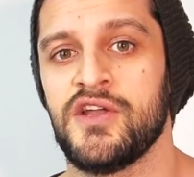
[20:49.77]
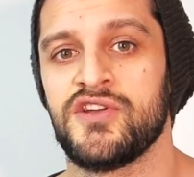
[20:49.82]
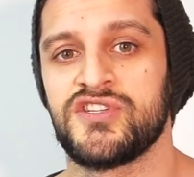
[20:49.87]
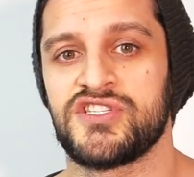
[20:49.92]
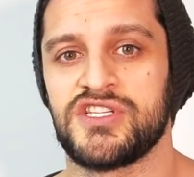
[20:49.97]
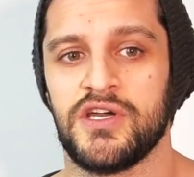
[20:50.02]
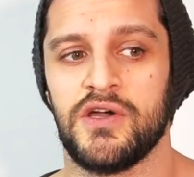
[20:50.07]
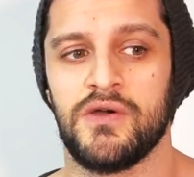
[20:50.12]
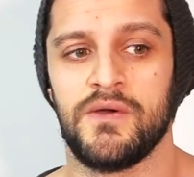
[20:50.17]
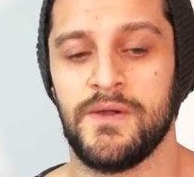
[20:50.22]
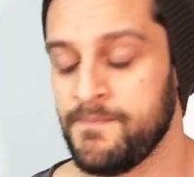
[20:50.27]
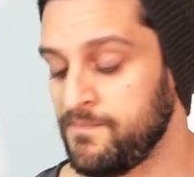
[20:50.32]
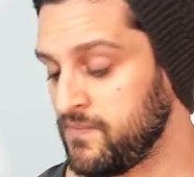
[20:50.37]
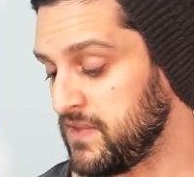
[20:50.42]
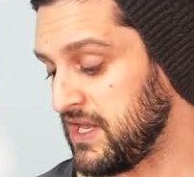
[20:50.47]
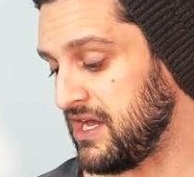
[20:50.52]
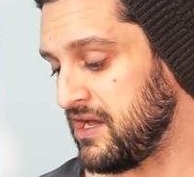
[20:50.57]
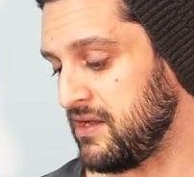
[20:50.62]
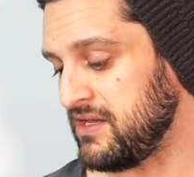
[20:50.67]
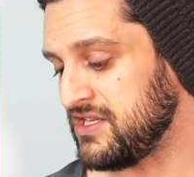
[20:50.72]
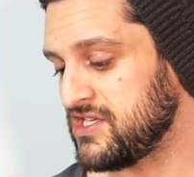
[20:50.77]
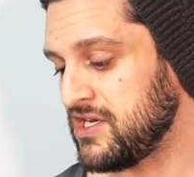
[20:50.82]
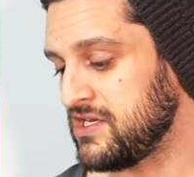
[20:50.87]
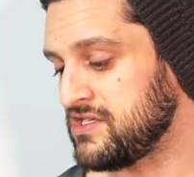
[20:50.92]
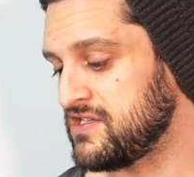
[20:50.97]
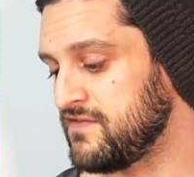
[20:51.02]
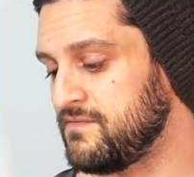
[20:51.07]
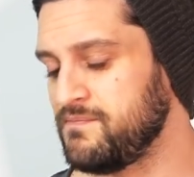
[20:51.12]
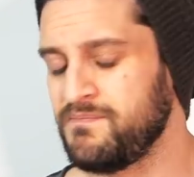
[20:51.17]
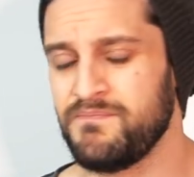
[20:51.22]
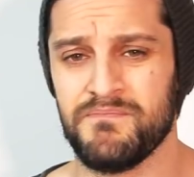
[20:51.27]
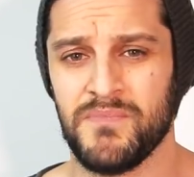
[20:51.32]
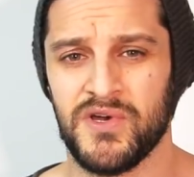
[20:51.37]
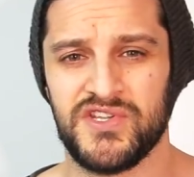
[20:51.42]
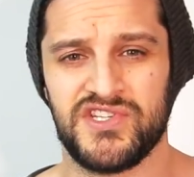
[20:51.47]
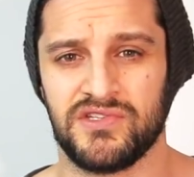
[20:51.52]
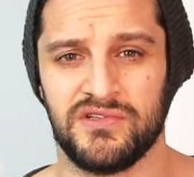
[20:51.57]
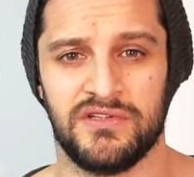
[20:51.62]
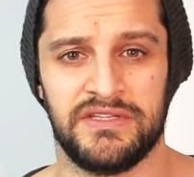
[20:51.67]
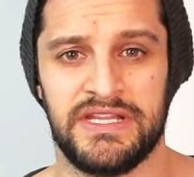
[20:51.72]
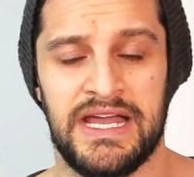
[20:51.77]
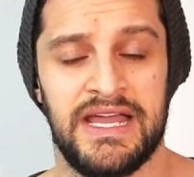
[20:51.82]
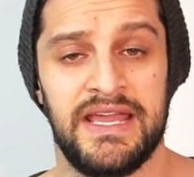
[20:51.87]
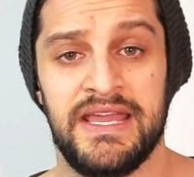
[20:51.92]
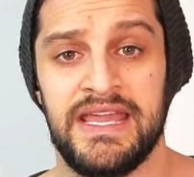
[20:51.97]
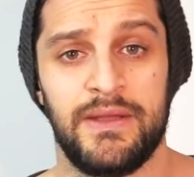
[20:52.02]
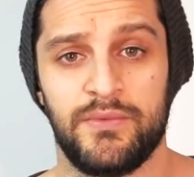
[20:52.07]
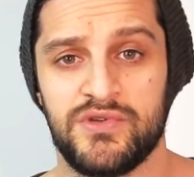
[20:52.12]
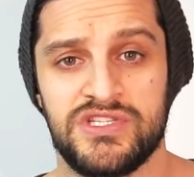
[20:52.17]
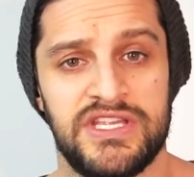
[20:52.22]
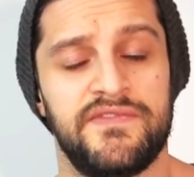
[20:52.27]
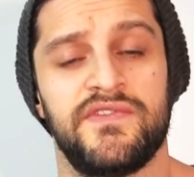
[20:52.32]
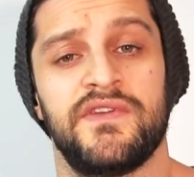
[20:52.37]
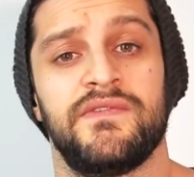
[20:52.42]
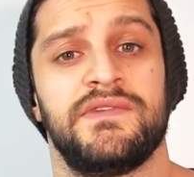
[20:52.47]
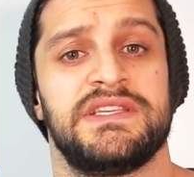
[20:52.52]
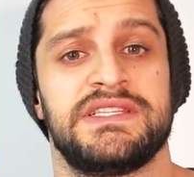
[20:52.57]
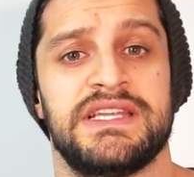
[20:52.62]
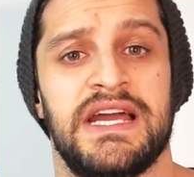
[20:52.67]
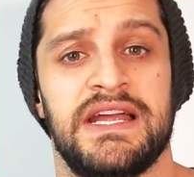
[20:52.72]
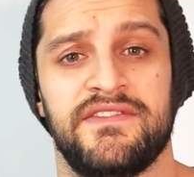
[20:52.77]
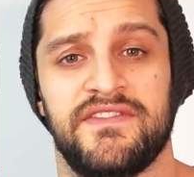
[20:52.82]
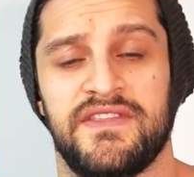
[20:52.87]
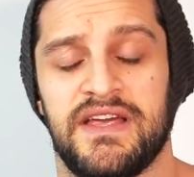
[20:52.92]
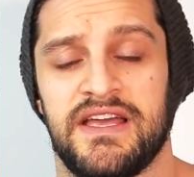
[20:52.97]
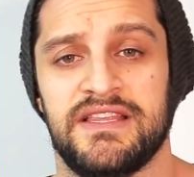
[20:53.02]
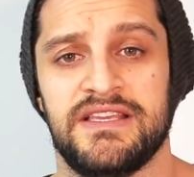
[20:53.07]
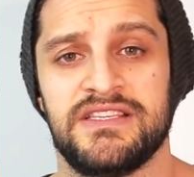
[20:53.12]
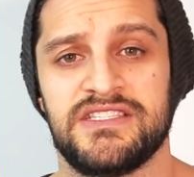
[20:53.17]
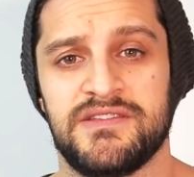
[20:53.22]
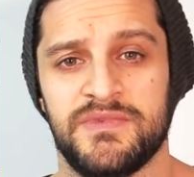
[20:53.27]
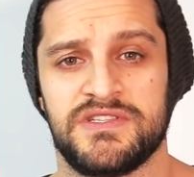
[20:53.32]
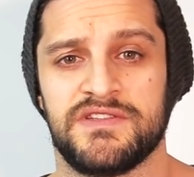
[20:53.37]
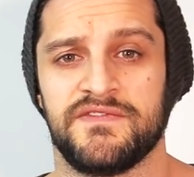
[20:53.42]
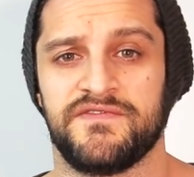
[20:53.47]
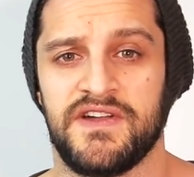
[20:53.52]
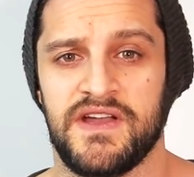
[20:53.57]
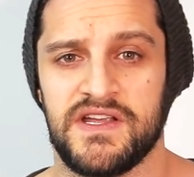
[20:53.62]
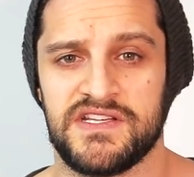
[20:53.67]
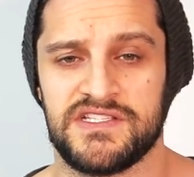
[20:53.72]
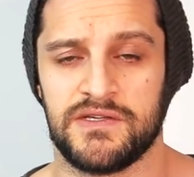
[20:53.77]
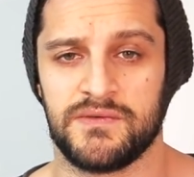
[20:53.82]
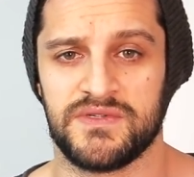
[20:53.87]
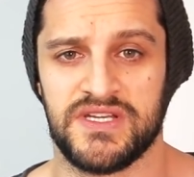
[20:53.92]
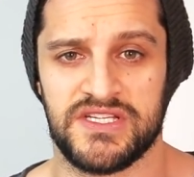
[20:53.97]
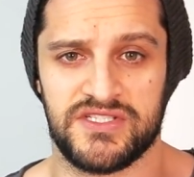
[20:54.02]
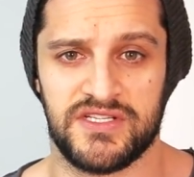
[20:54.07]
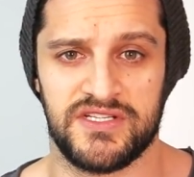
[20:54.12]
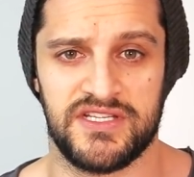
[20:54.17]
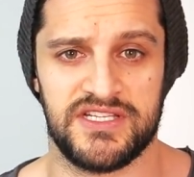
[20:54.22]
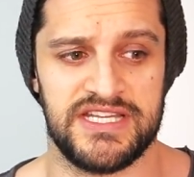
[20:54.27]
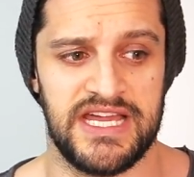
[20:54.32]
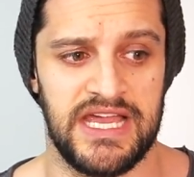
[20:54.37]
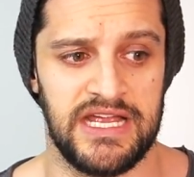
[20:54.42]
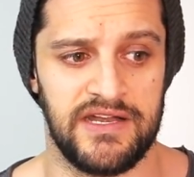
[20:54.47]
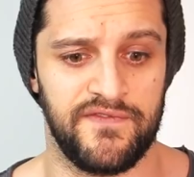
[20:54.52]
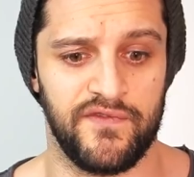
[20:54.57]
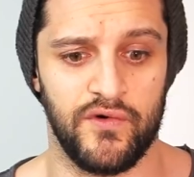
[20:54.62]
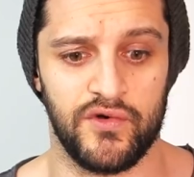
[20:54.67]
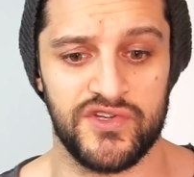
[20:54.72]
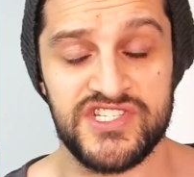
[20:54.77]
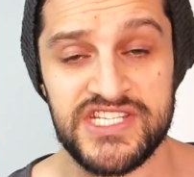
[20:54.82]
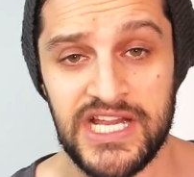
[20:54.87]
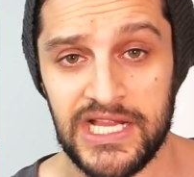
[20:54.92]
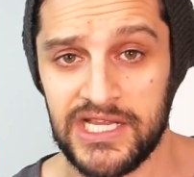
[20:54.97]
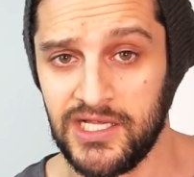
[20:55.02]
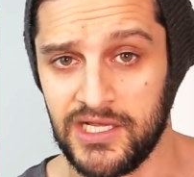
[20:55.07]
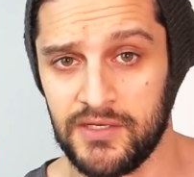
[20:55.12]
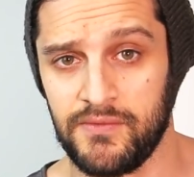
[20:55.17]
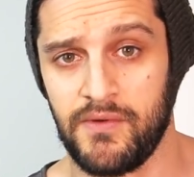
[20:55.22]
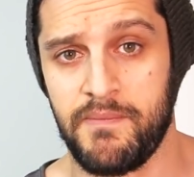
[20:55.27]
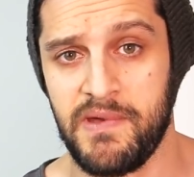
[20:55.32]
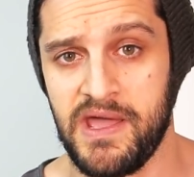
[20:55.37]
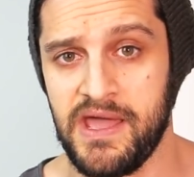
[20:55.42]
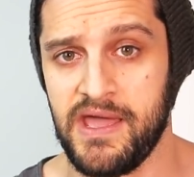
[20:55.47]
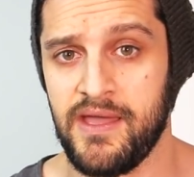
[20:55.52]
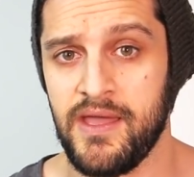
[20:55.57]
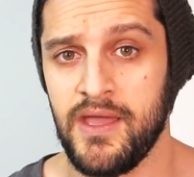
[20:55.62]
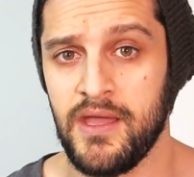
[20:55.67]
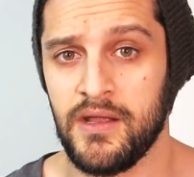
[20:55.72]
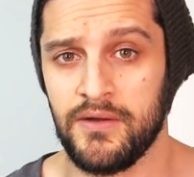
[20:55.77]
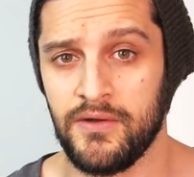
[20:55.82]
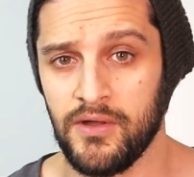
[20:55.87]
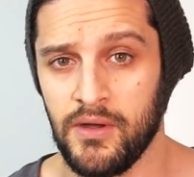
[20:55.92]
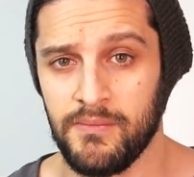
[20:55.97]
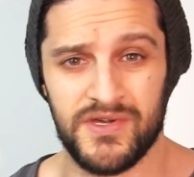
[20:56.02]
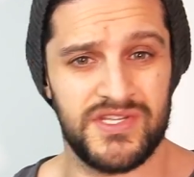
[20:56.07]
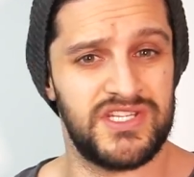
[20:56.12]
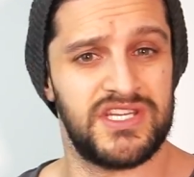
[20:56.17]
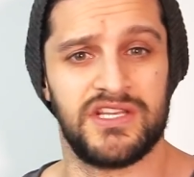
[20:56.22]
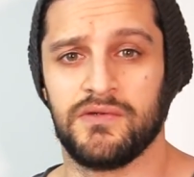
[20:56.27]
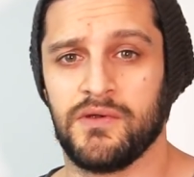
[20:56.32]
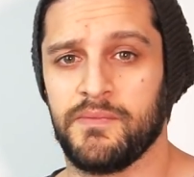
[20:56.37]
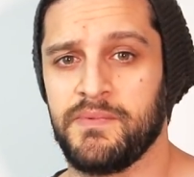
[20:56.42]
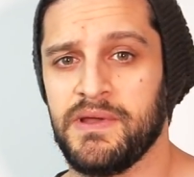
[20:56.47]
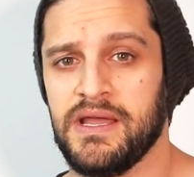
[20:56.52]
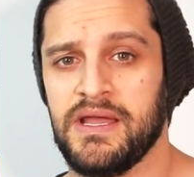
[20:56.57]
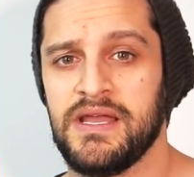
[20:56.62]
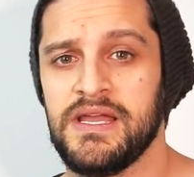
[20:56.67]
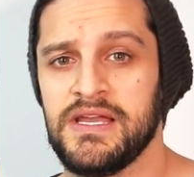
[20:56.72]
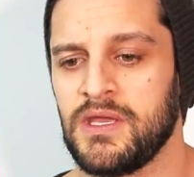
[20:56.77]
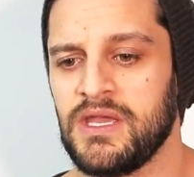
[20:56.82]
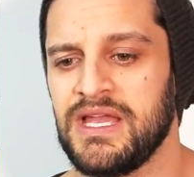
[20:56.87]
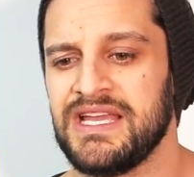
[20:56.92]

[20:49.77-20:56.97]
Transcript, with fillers: So, uh, in terms of muscle and that, it was never even designed that. The intermittent fasting was actually designed for cellular repair, not muscular repair.